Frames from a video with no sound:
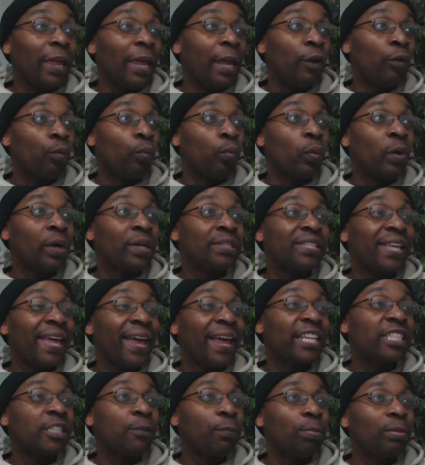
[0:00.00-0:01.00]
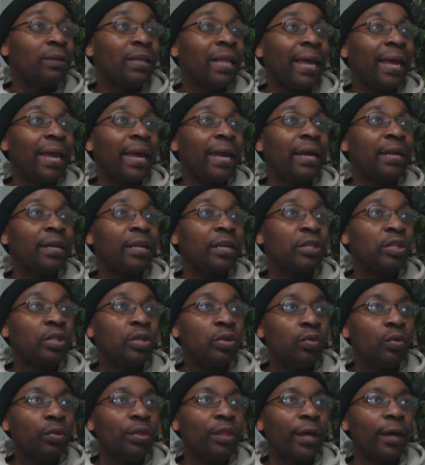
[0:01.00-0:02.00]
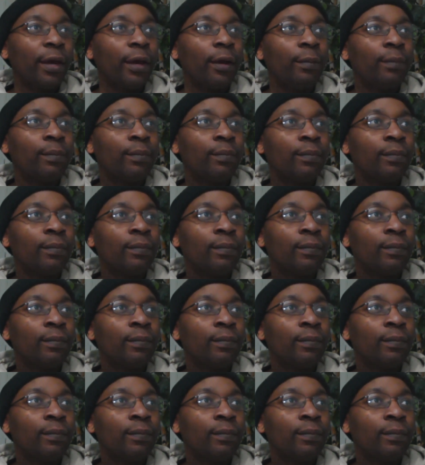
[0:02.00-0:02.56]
it was explained to them